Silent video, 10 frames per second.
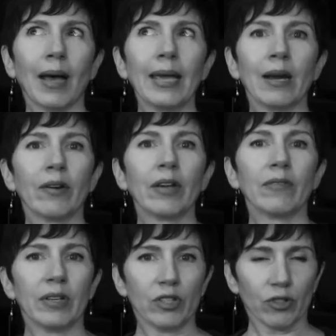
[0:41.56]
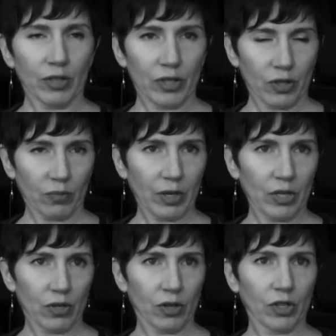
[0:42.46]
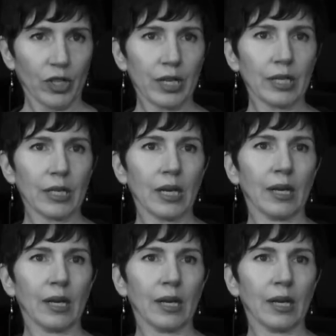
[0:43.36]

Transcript: My area of interest or research is